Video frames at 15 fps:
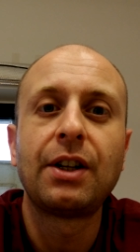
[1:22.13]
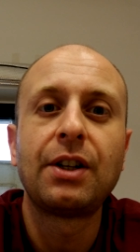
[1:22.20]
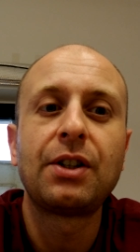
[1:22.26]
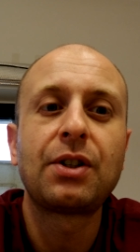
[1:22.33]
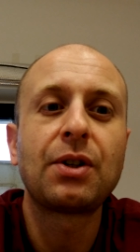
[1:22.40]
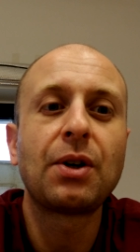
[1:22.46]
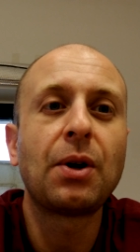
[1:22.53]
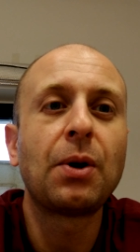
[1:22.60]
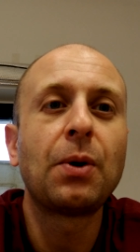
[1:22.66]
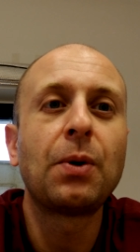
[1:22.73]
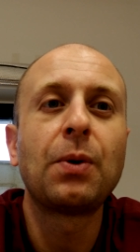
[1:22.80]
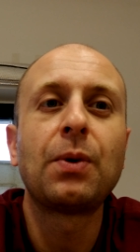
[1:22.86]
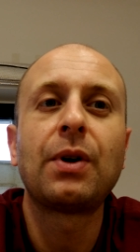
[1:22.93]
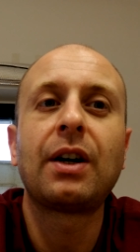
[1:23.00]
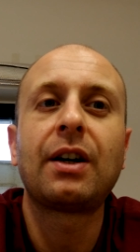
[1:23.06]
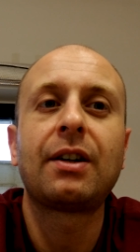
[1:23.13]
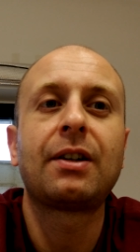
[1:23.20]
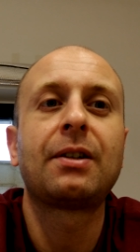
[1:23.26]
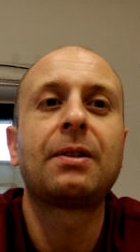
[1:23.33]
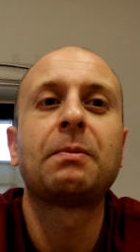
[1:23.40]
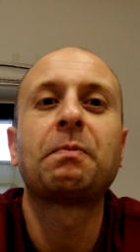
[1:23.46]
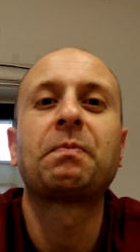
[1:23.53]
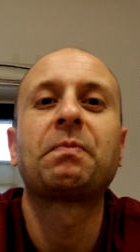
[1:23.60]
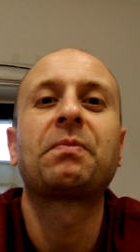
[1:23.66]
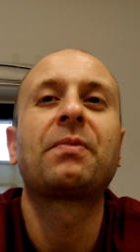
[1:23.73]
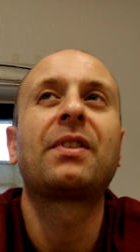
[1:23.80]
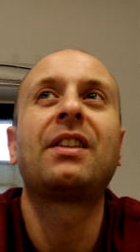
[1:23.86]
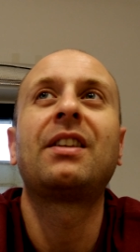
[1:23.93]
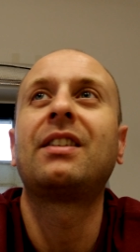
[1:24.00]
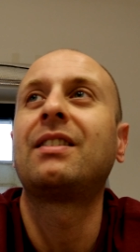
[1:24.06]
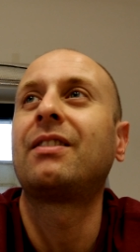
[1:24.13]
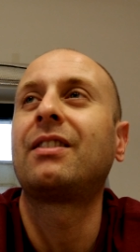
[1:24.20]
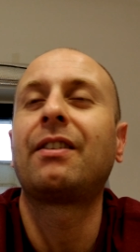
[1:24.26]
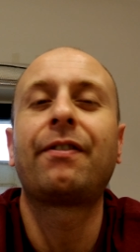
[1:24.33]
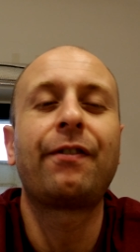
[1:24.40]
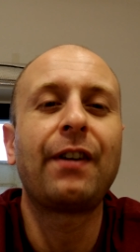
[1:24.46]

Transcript: So um, the the